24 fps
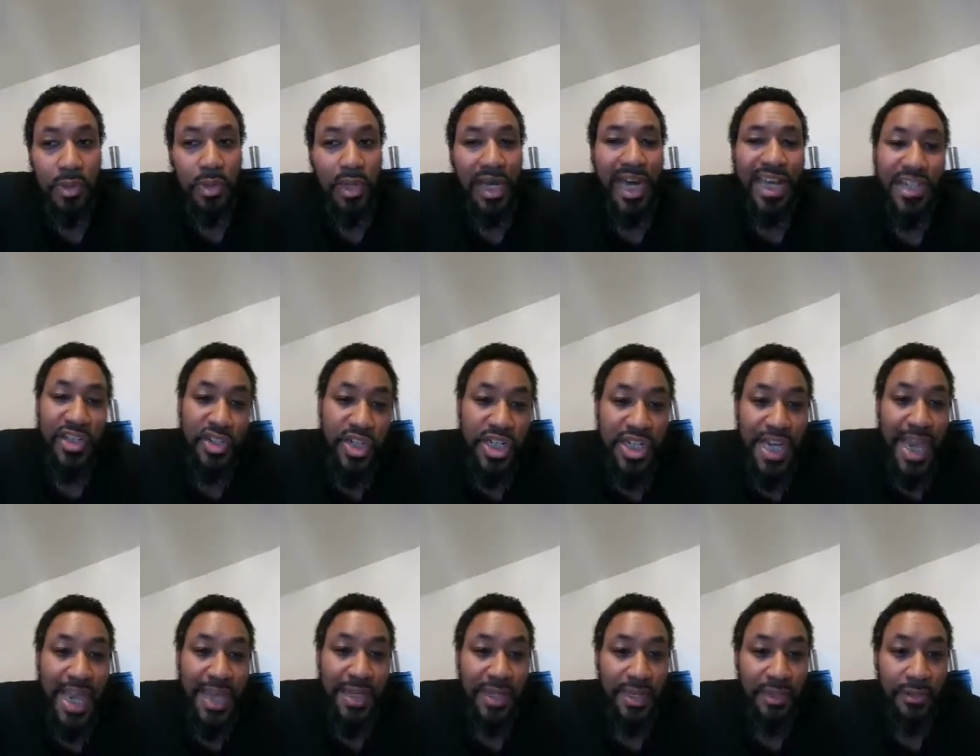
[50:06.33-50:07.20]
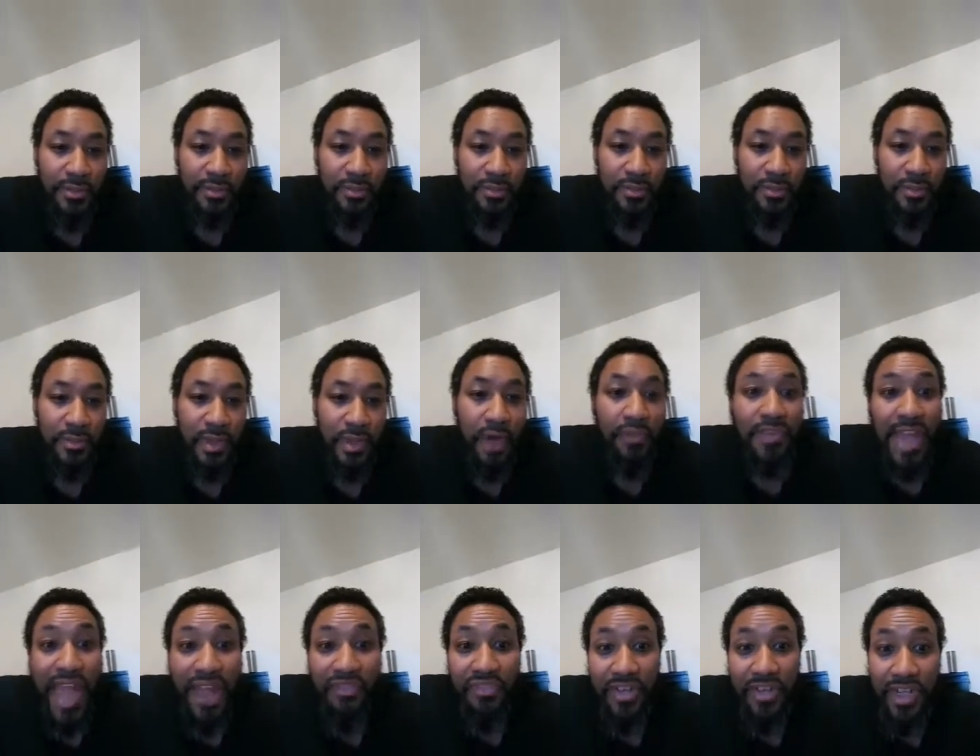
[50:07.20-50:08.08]
understanding of
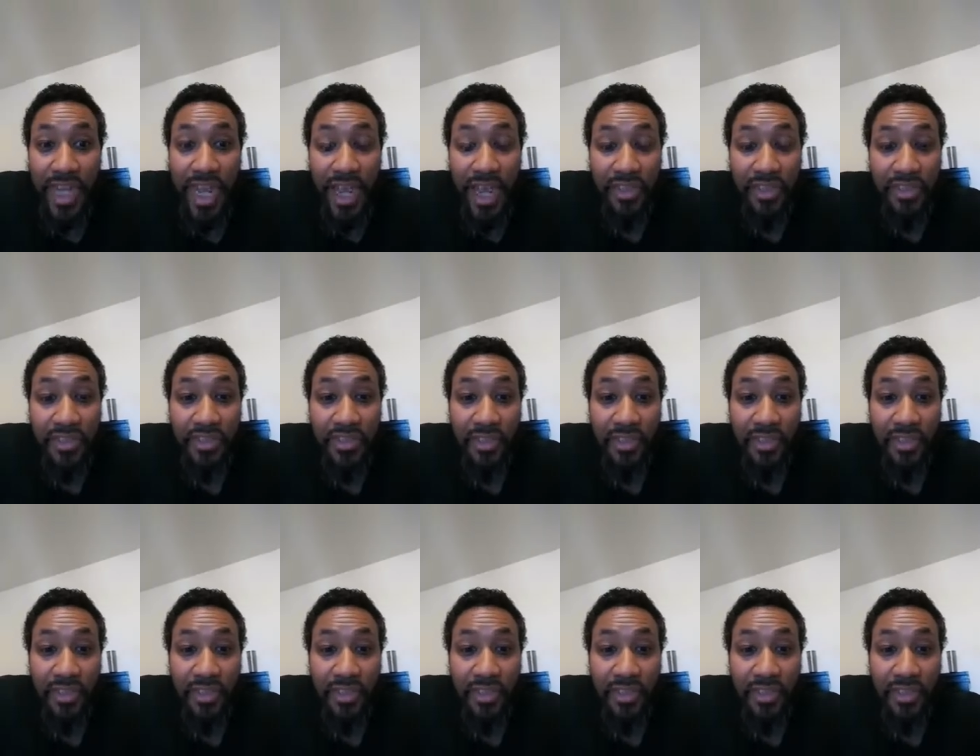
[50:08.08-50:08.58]
life and death.